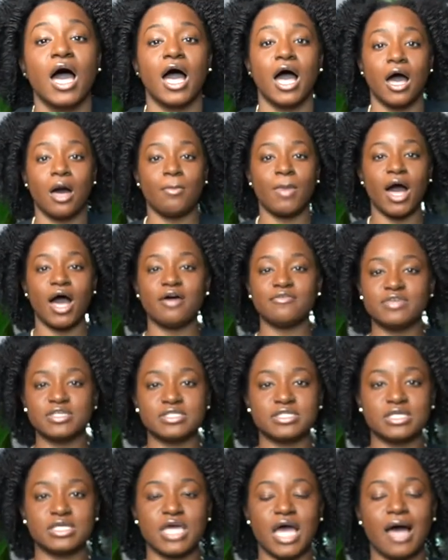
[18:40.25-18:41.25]
Um,
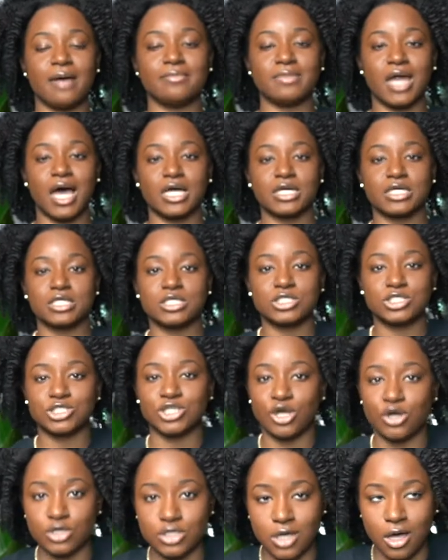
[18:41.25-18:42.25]
obviously, I'm not gonna
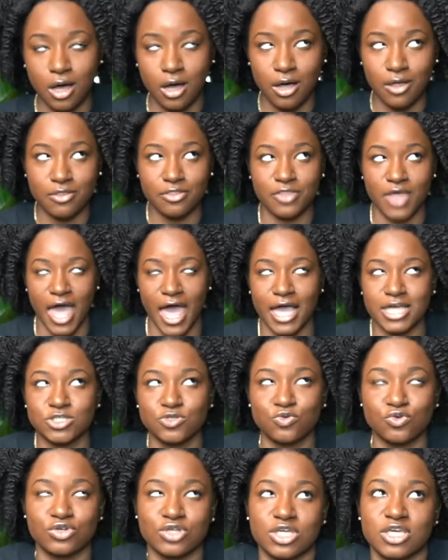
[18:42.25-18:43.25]
show y'all the
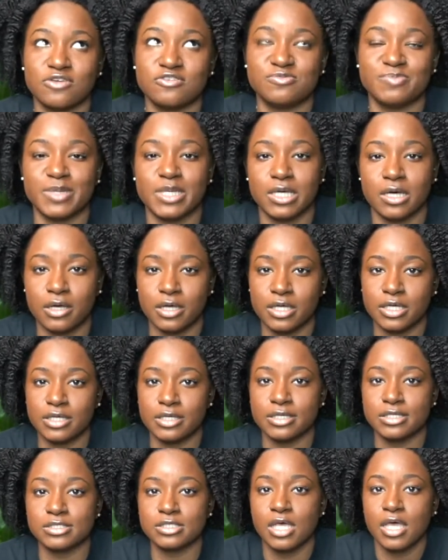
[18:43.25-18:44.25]
actual gifts
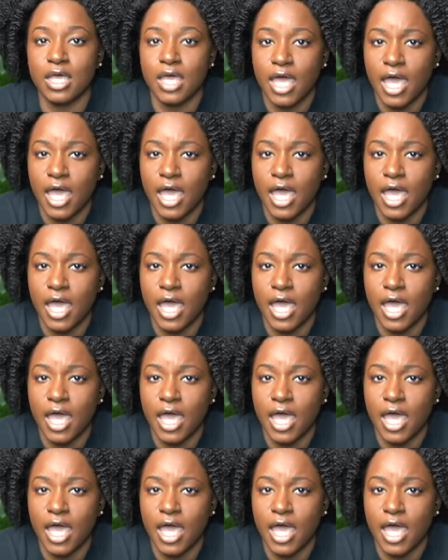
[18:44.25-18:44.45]
because